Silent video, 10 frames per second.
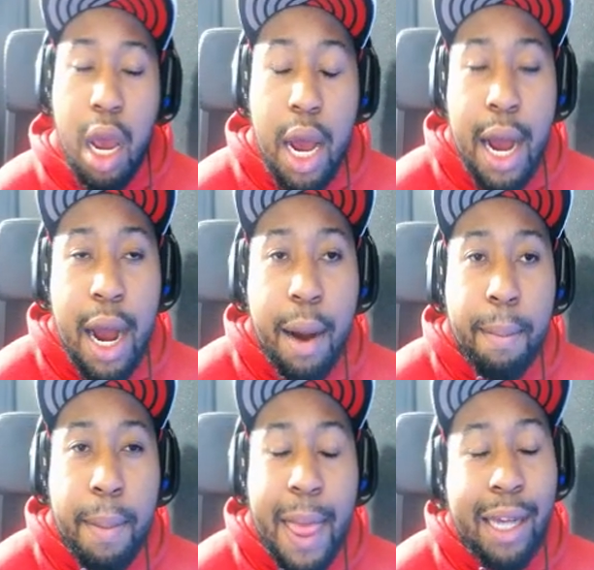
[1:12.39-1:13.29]

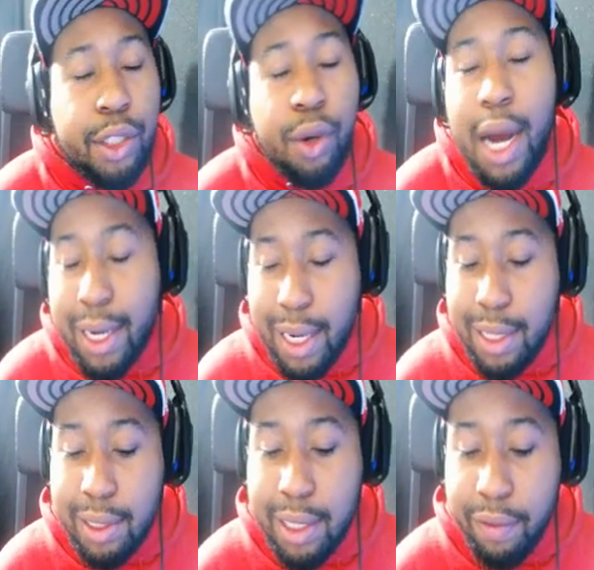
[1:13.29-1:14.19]
I saw Hot
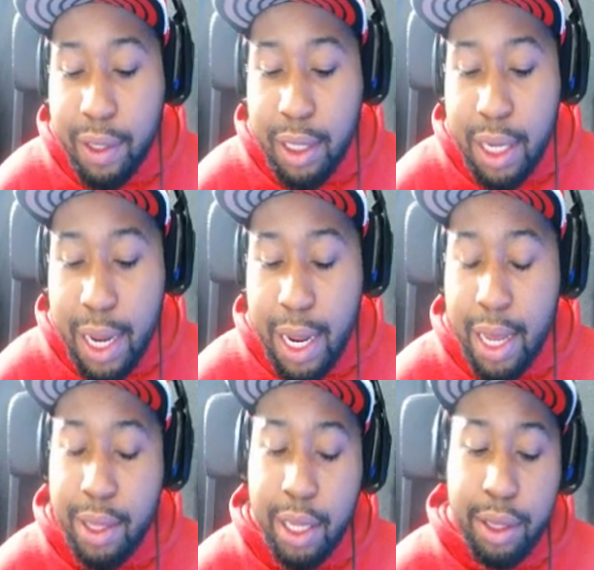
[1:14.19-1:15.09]
97
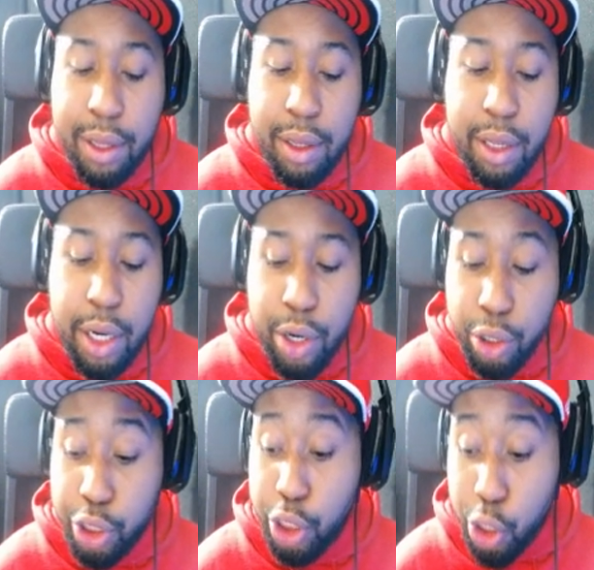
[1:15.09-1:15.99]
and their
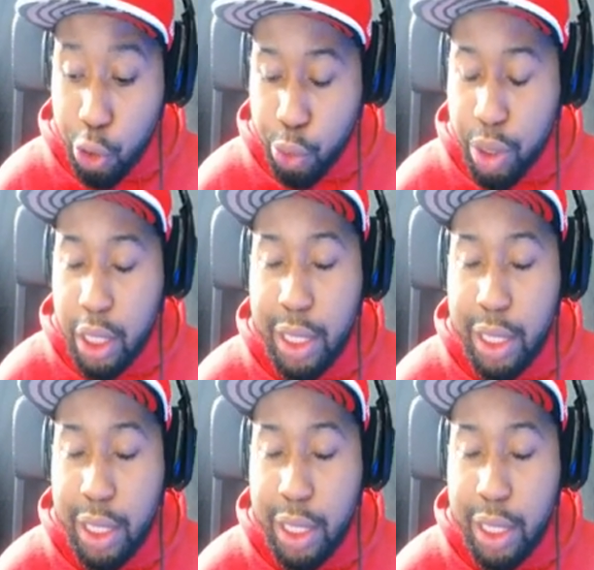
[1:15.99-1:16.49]
show